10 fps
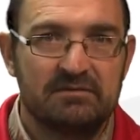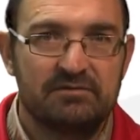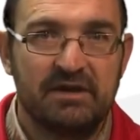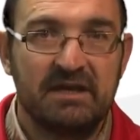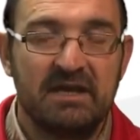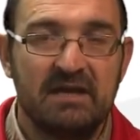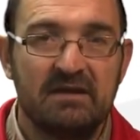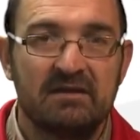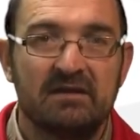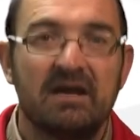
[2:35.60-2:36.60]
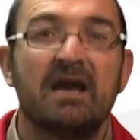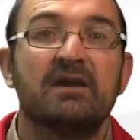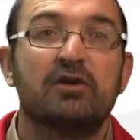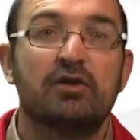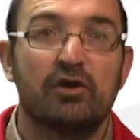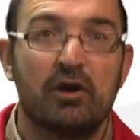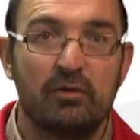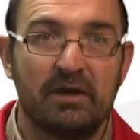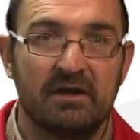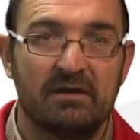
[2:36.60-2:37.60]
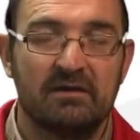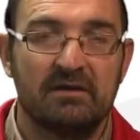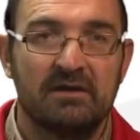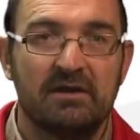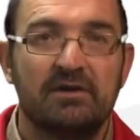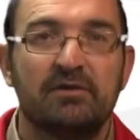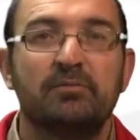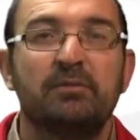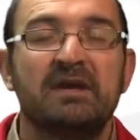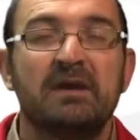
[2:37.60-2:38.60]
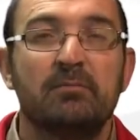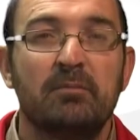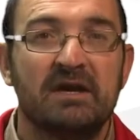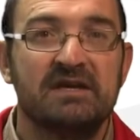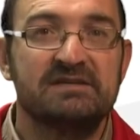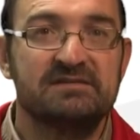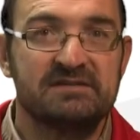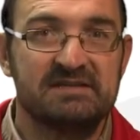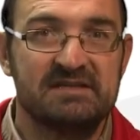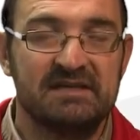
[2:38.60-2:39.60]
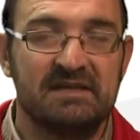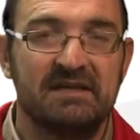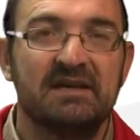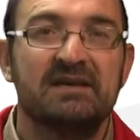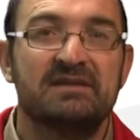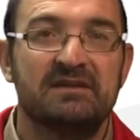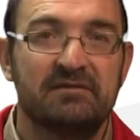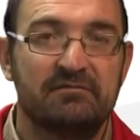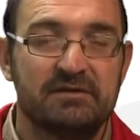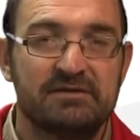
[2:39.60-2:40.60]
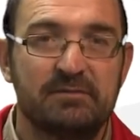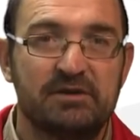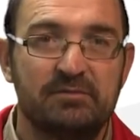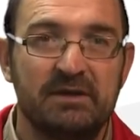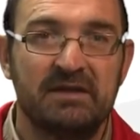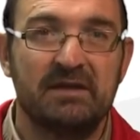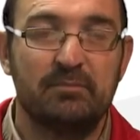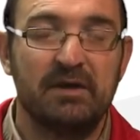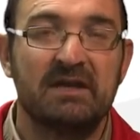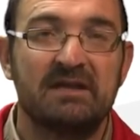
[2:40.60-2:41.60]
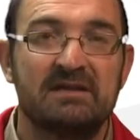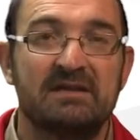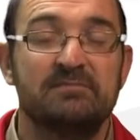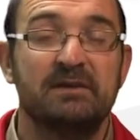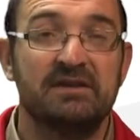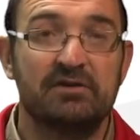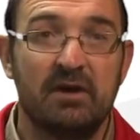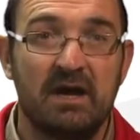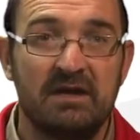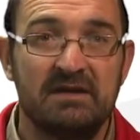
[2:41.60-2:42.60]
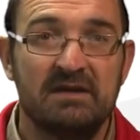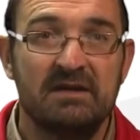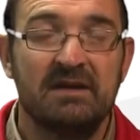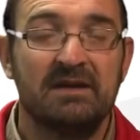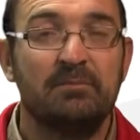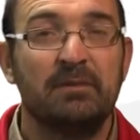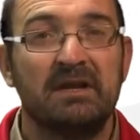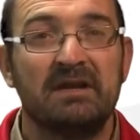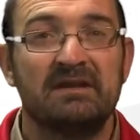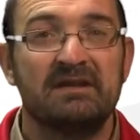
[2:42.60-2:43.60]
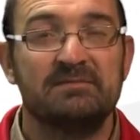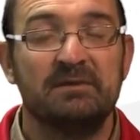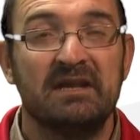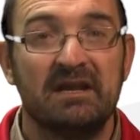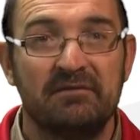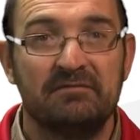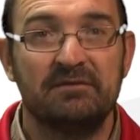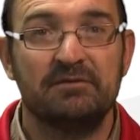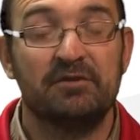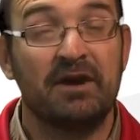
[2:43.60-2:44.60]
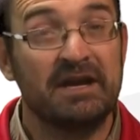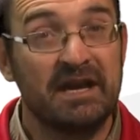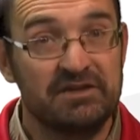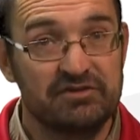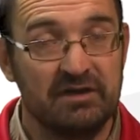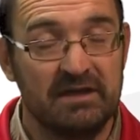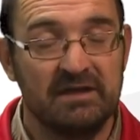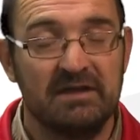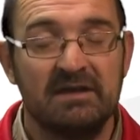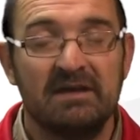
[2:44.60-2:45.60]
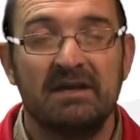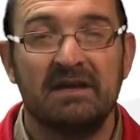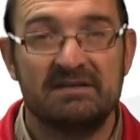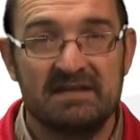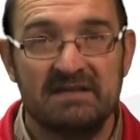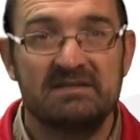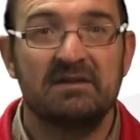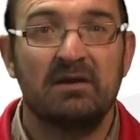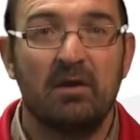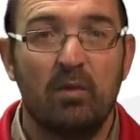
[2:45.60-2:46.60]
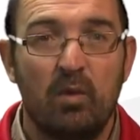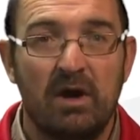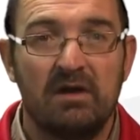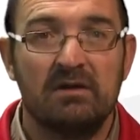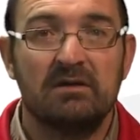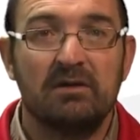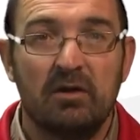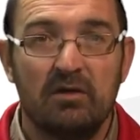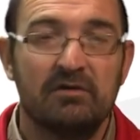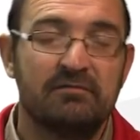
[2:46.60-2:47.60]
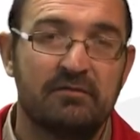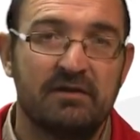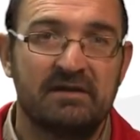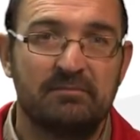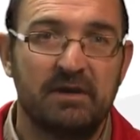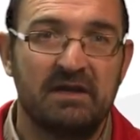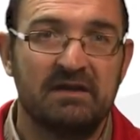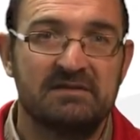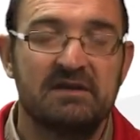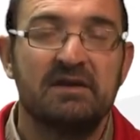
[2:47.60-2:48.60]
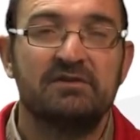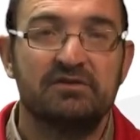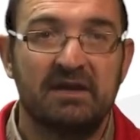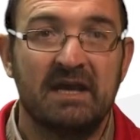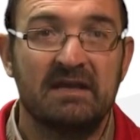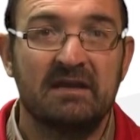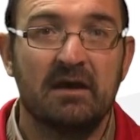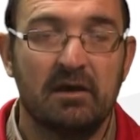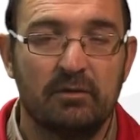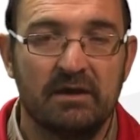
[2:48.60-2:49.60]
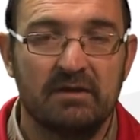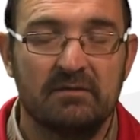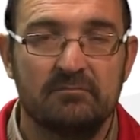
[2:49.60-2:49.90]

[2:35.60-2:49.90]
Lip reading: drinking and growing. You'd be amazed to see the difference between a piglet that's been dried and a piglet that's been left to dry naturally. It takes a while longer for that piglet to get going.